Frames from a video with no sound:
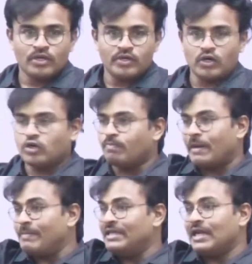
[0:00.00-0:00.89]
in order to
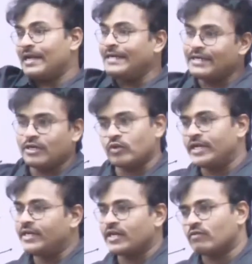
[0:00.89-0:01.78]
permit the light into the
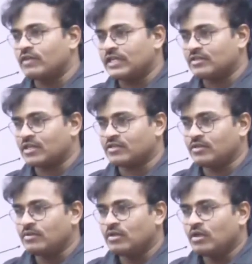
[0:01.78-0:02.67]
interior of the
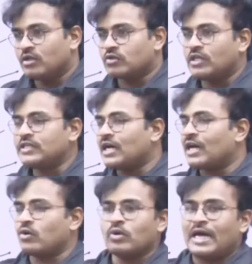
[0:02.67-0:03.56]
structure. So these
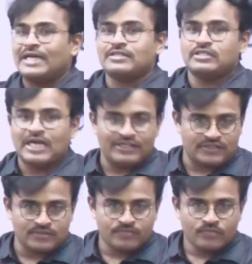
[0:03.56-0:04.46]
are known as jalis.